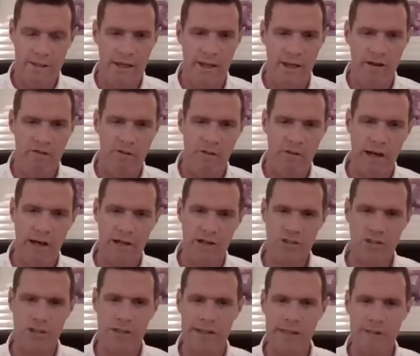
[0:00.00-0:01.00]
Whereas
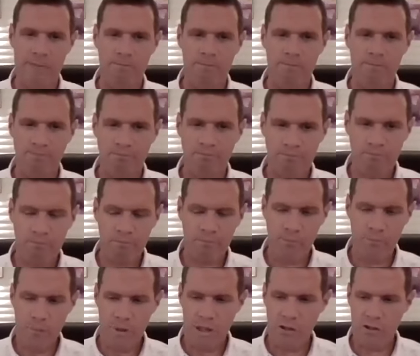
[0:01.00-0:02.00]
if we'd
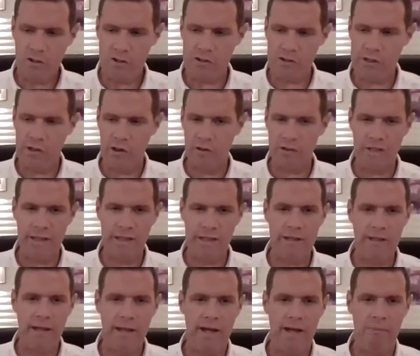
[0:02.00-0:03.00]
actually
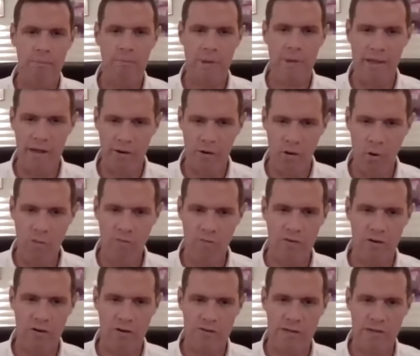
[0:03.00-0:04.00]
just looked in
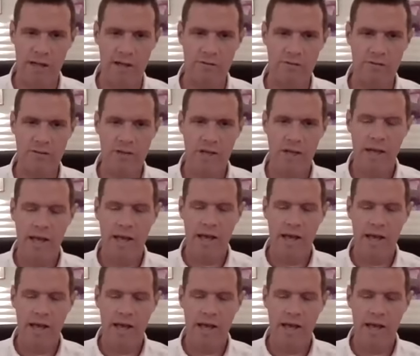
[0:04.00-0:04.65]
and been at home for